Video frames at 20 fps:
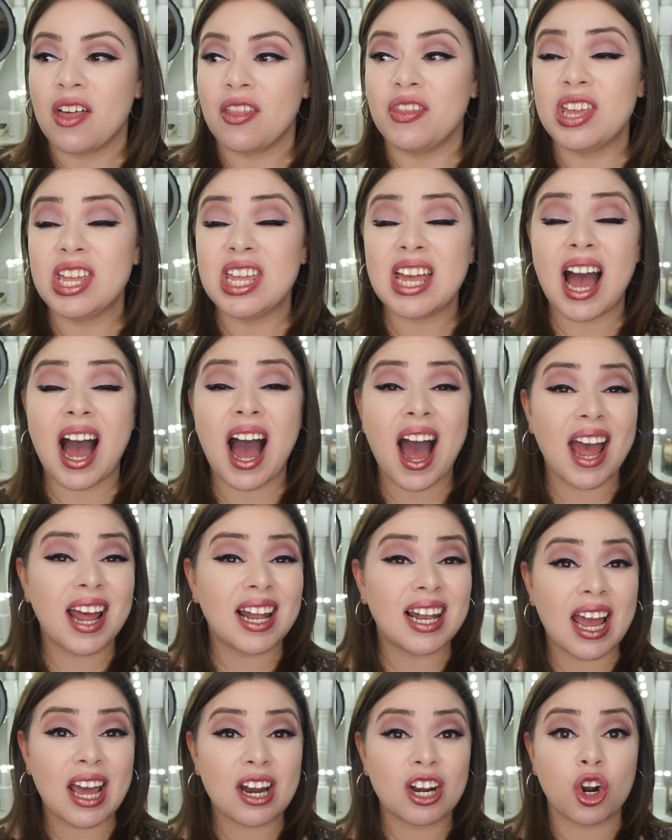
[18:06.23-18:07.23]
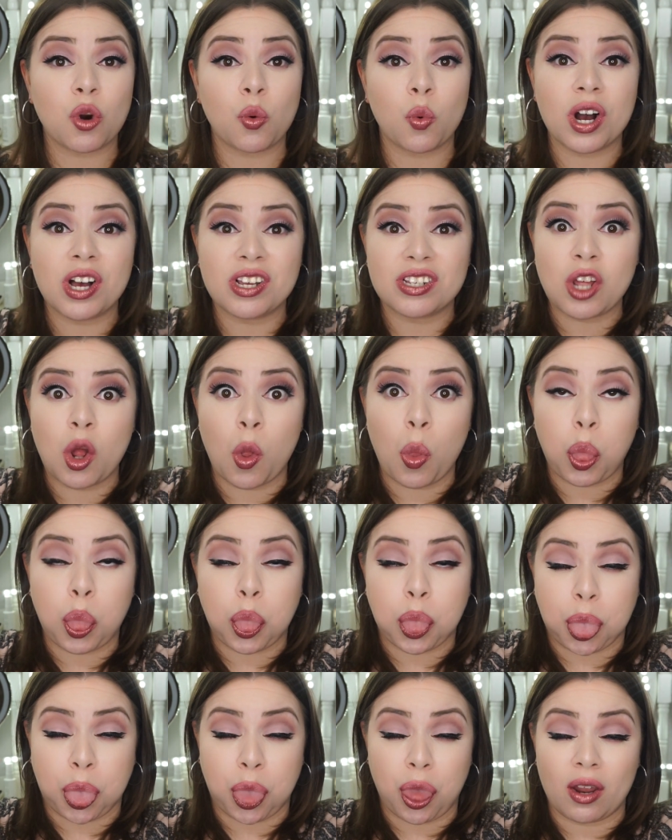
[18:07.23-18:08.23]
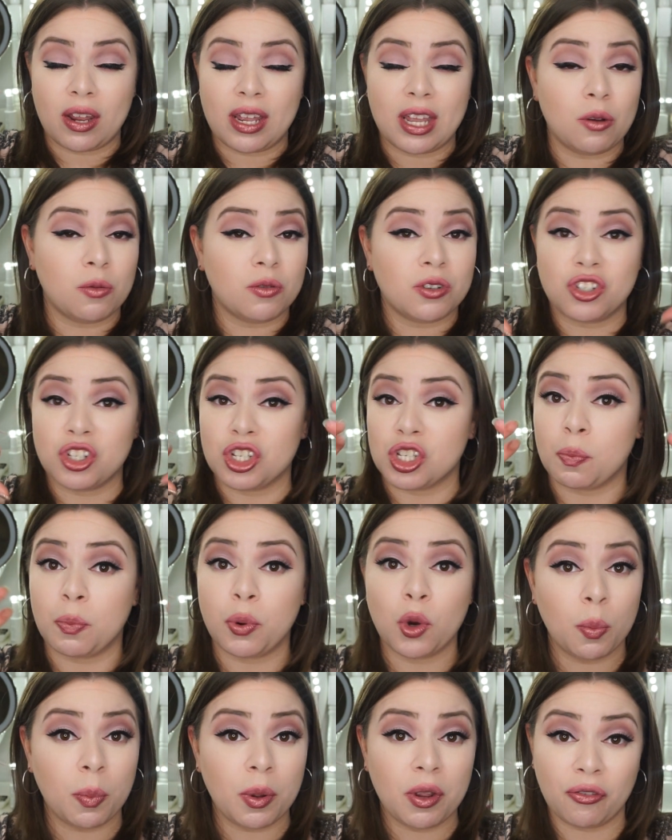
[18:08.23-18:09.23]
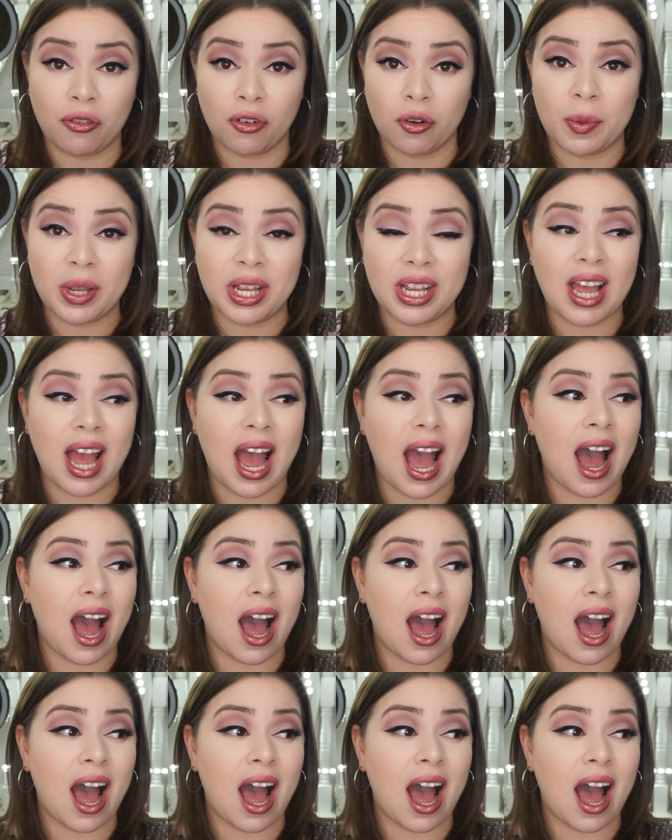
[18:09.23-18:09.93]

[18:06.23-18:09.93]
The eyeliner was, it was just poopy for me.